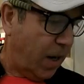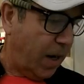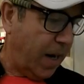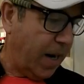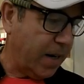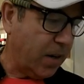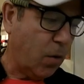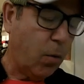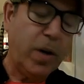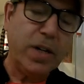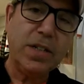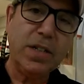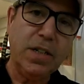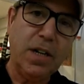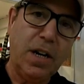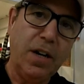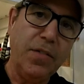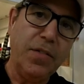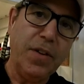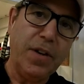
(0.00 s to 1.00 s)
I had a question
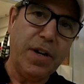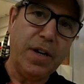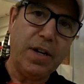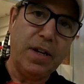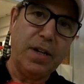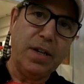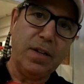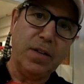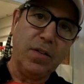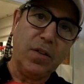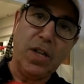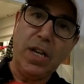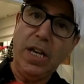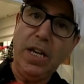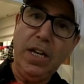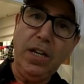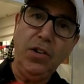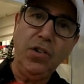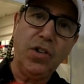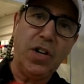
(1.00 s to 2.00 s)
on uh, the
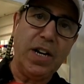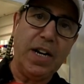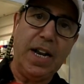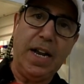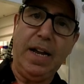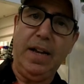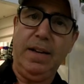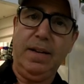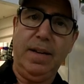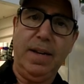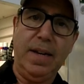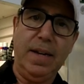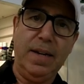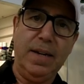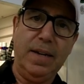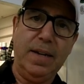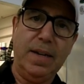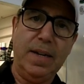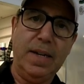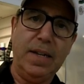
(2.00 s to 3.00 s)
hinge and I had
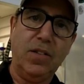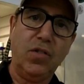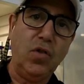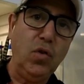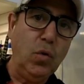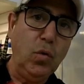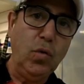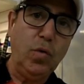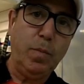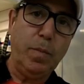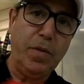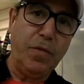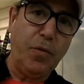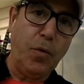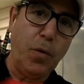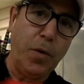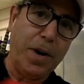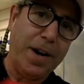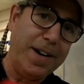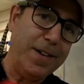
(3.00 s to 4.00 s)
and its use
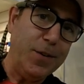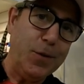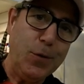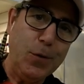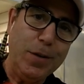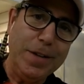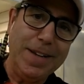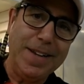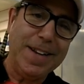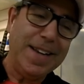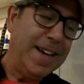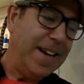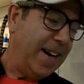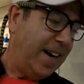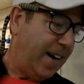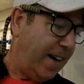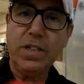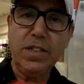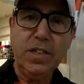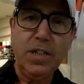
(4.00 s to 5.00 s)
before I use it.
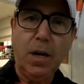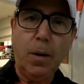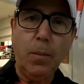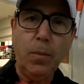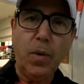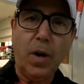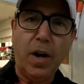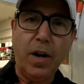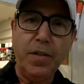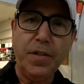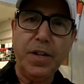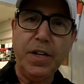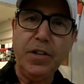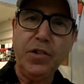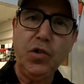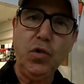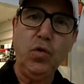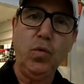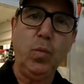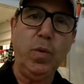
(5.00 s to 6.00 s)
Question on, on
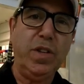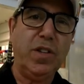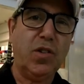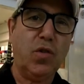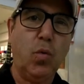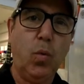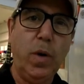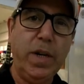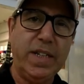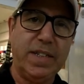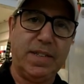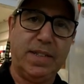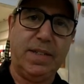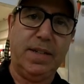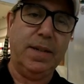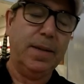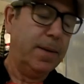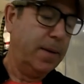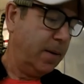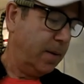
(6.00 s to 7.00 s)
issues with
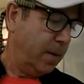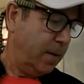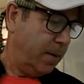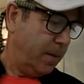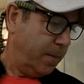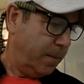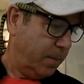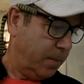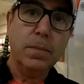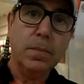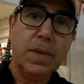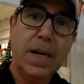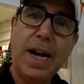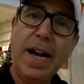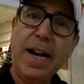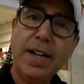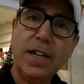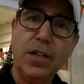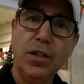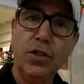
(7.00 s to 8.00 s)
twist.
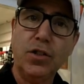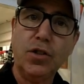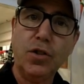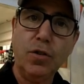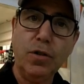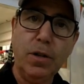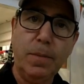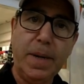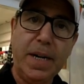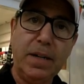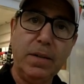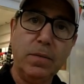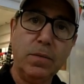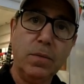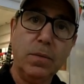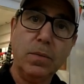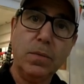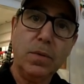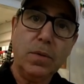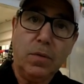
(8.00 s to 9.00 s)
I had a concern
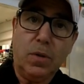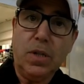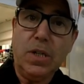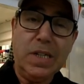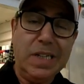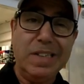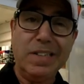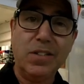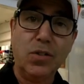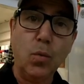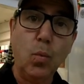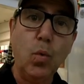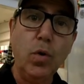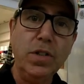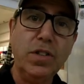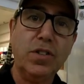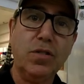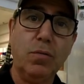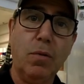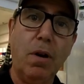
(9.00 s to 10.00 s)
about is the
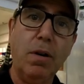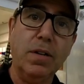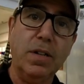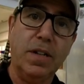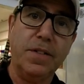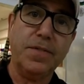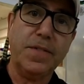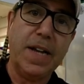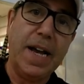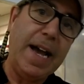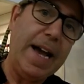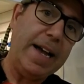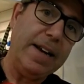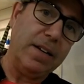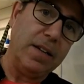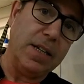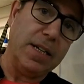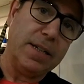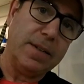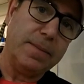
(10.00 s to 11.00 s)
wood strong enough to
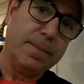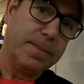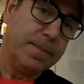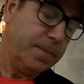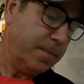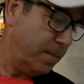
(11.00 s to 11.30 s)
handle it?